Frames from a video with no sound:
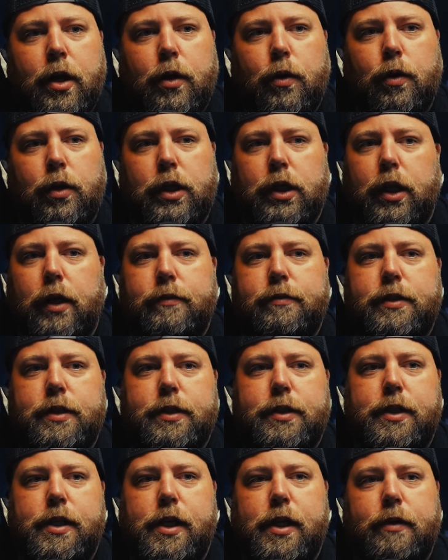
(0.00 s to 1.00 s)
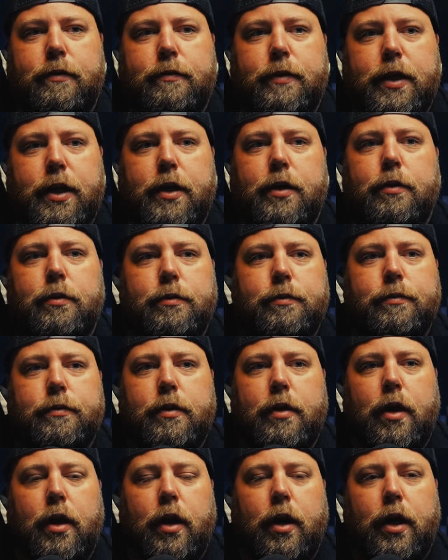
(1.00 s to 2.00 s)
would love to see a video
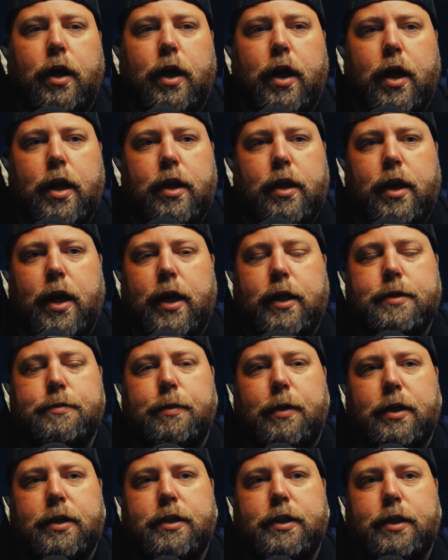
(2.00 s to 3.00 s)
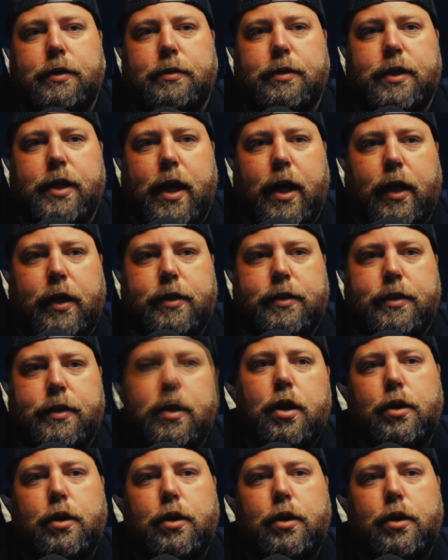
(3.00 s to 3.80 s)
on the Xbox Series X.